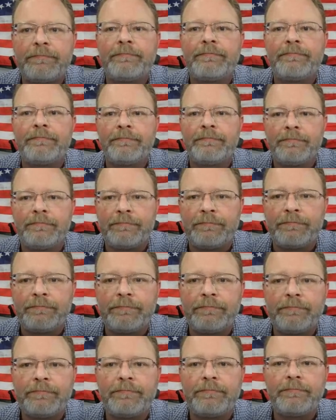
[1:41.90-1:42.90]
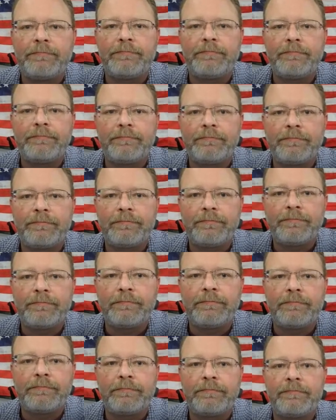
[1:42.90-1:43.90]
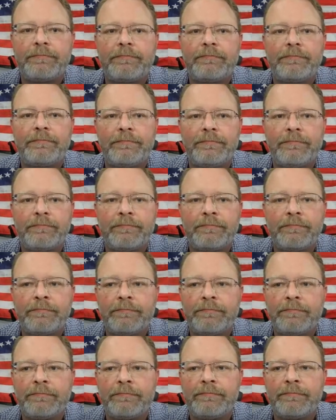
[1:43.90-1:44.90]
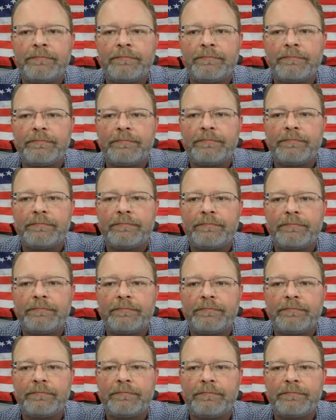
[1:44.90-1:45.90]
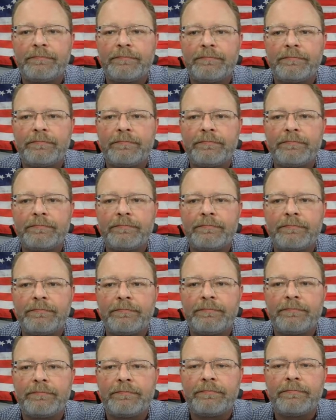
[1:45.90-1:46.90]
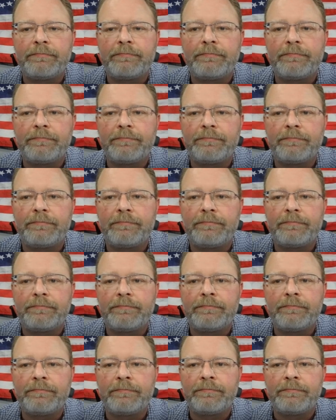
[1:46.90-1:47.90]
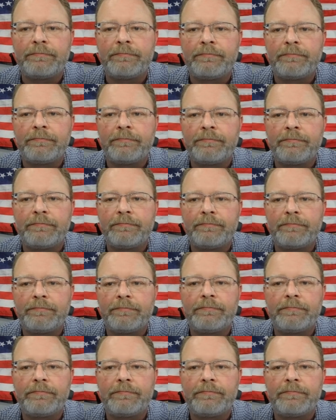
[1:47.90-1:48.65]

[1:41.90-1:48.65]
(silent)